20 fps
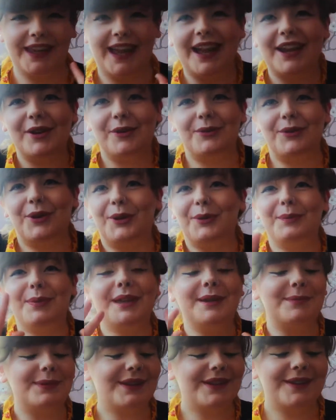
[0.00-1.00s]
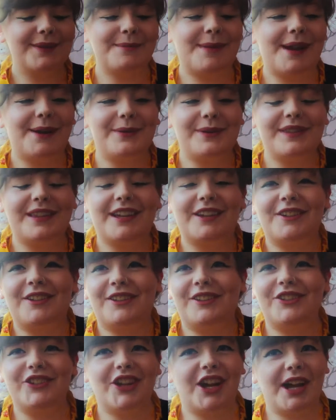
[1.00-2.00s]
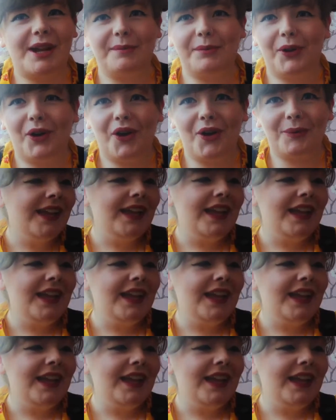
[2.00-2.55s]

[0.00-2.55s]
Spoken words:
I don't know. People are smart with technology, I'm not.